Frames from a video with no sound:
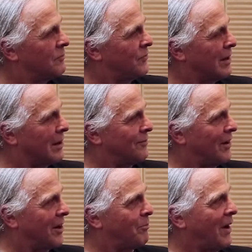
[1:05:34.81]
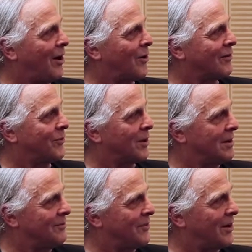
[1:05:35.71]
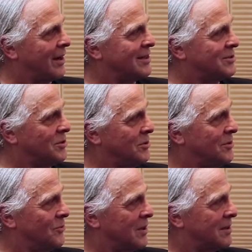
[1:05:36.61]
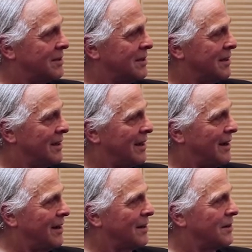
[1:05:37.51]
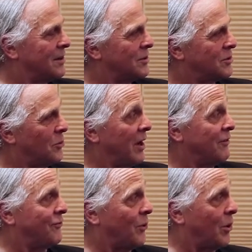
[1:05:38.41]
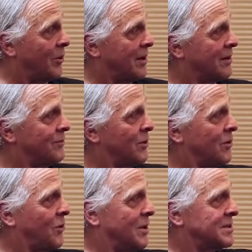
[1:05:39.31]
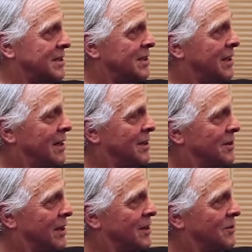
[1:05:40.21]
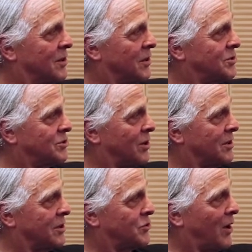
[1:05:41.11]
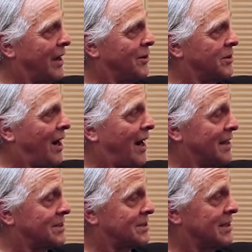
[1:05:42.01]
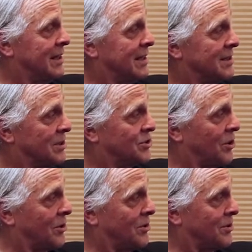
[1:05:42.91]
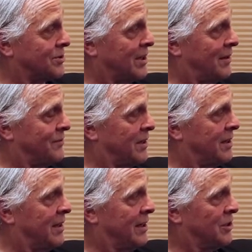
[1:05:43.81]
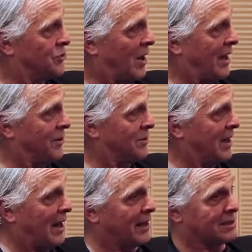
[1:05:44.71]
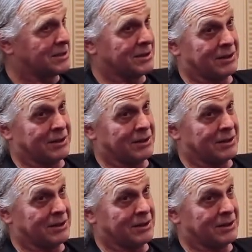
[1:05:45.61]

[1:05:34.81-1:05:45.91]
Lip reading: feel are very powerful and very in tune with the way forward. Of course, the triune goddess, the circles of the triune goddess,